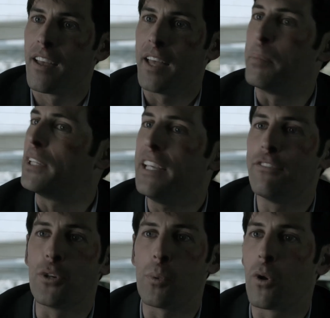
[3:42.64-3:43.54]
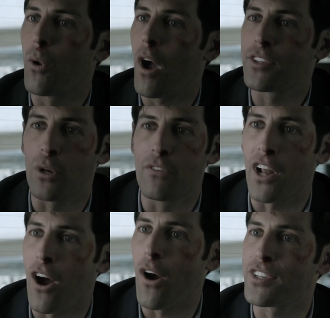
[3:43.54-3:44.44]
And believers will cross over
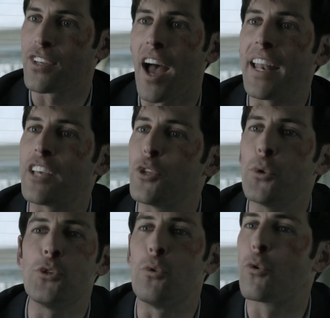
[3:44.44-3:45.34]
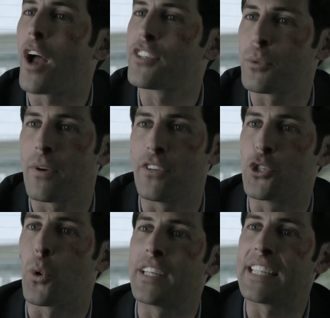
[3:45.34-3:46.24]
to our side as those who crossed the River
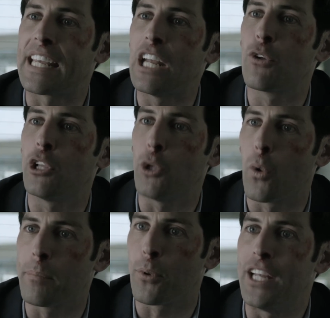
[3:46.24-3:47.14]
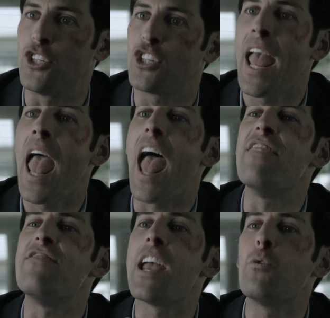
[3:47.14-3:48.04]
Jordan to hear the Lord preach,
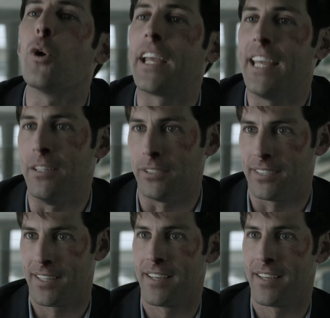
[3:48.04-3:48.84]
and they were healed.